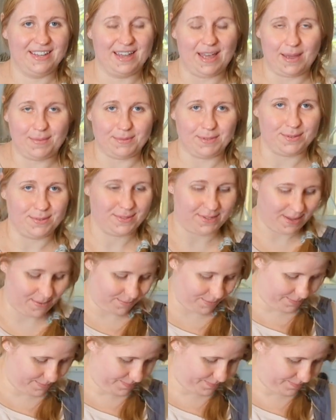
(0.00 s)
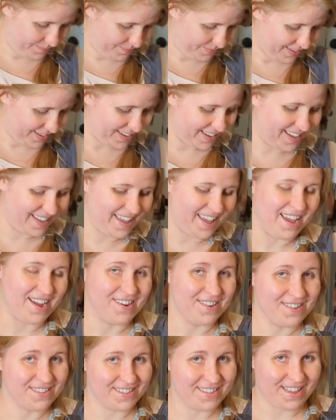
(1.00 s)
That's putting staple. it lightly.
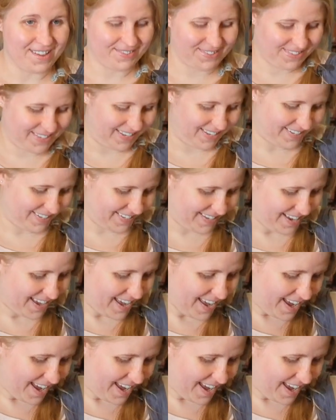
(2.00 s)
Aaron loves it.